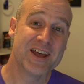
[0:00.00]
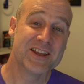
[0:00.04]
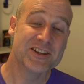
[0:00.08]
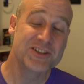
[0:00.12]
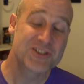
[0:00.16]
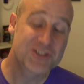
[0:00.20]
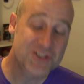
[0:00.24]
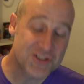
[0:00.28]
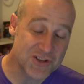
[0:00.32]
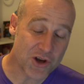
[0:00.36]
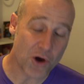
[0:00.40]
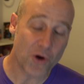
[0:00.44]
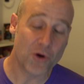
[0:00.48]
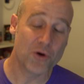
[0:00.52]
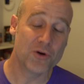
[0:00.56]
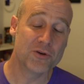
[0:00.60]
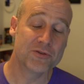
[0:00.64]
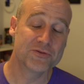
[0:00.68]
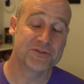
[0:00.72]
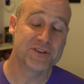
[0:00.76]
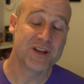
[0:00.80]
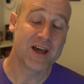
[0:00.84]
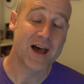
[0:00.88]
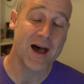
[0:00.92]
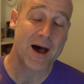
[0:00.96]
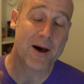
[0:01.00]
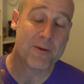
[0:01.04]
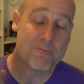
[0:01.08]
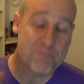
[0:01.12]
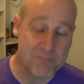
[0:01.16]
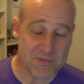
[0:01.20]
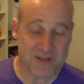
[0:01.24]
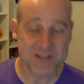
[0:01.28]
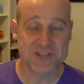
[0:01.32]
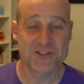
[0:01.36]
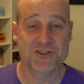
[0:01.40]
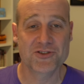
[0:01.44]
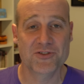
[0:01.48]
solved a
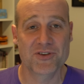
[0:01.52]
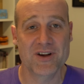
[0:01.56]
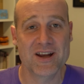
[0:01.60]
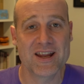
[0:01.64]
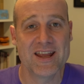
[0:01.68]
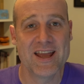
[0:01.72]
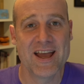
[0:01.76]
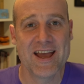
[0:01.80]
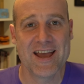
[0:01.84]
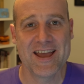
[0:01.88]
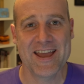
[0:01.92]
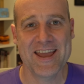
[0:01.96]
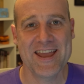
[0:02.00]
mystery